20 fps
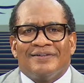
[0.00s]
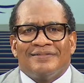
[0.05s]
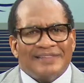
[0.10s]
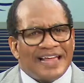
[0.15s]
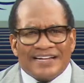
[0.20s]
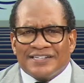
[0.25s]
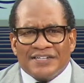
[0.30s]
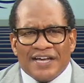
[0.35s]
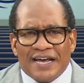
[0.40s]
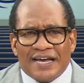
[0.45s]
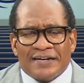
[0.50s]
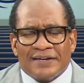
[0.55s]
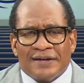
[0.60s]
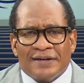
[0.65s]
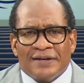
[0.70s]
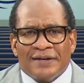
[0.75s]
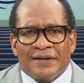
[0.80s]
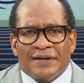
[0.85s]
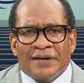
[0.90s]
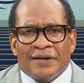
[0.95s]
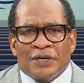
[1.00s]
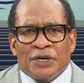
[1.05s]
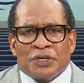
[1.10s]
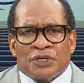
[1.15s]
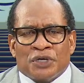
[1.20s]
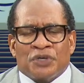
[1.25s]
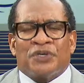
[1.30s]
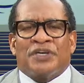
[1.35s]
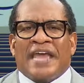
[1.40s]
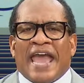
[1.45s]
That's it.
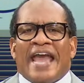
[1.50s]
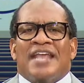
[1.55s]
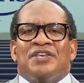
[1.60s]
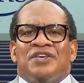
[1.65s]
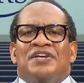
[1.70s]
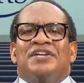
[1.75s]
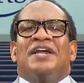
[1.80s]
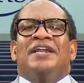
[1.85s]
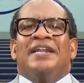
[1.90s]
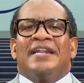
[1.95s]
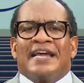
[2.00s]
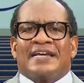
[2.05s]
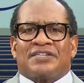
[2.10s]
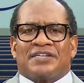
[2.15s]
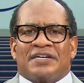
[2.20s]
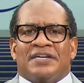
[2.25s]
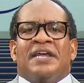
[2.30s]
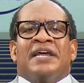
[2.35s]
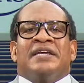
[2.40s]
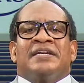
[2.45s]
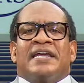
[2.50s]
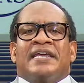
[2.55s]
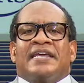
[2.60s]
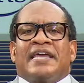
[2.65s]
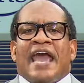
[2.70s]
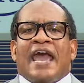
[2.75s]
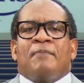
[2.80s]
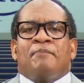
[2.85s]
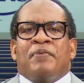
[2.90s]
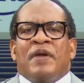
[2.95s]
To get you to listen, to
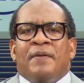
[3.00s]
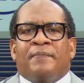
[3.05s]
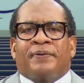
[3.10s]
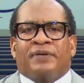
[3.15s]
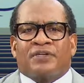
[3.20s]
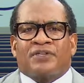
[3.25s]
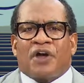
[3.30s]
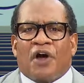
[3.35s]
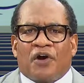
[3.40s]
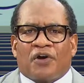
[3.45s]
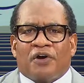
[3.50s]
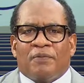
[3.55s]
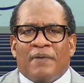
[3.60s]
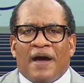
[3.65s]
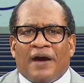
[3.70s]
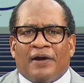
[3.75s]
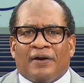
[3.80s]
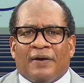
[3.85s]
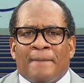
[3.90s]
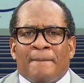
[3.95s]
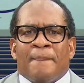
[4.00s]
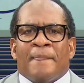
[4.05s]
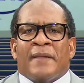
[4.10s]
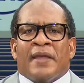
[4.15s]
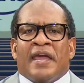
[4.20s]
get people to talk about it.